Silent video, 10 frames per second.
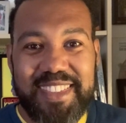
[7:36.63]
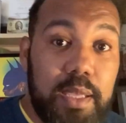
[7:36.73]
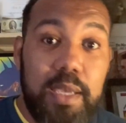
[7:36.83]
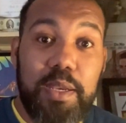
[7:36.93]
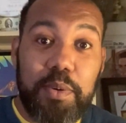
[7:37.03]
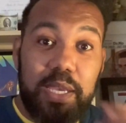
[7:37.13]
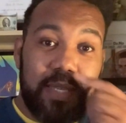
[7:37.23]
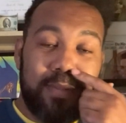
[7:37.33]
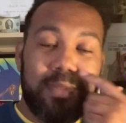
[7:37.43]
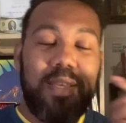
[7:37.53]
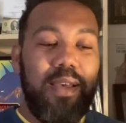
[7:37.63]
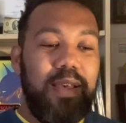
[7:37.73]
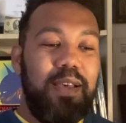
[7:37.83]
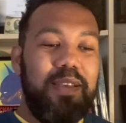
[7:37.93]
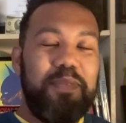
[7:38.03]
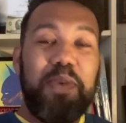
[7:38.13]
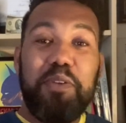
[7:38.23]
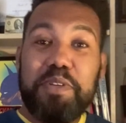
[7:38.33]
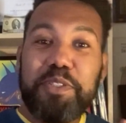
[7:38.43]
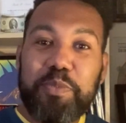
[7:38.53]
Anyway, my
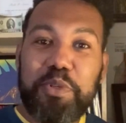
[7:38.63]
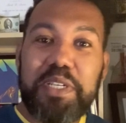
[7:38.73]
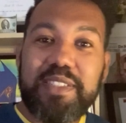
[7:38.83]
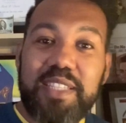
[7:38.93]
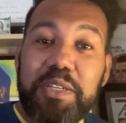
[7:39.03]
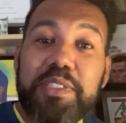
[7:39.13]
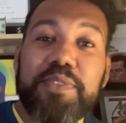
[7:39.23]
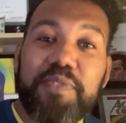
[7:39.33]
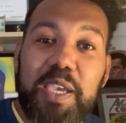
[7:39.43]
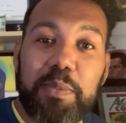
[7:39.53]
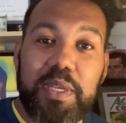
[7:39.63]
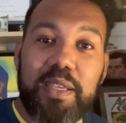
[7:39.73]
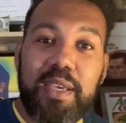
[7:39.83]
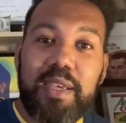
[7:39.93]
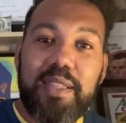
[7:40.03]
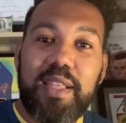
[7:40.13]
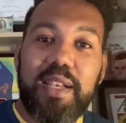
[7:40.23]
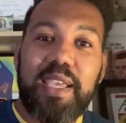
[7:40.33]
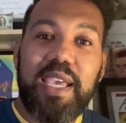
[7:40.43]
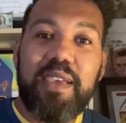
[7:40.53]
original point is there is a family that
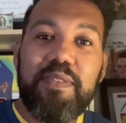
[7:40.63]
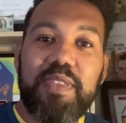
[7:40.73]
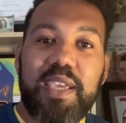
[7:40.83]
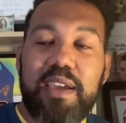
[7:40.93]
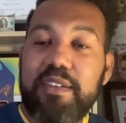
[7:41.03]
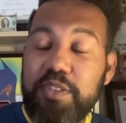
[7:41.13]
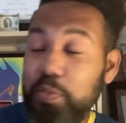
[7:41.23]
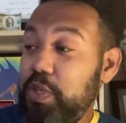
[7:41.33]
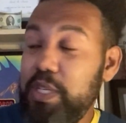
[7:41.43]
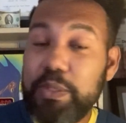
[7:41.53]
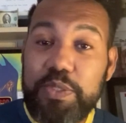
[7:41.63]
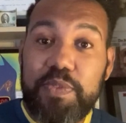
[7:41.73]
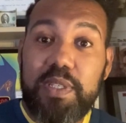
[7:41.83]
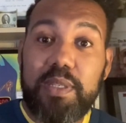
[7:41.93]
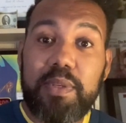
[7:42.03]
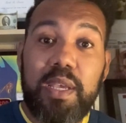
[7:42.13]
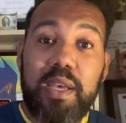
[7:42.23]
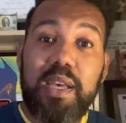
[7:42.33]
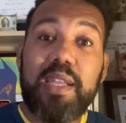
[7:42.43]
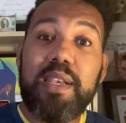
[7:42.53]
gave the character we know as Finn
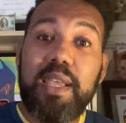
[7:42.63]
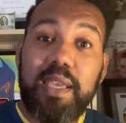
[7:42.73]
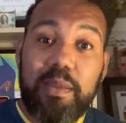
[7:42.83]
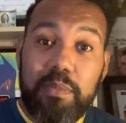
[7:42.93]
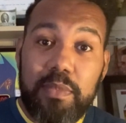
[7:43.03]
a name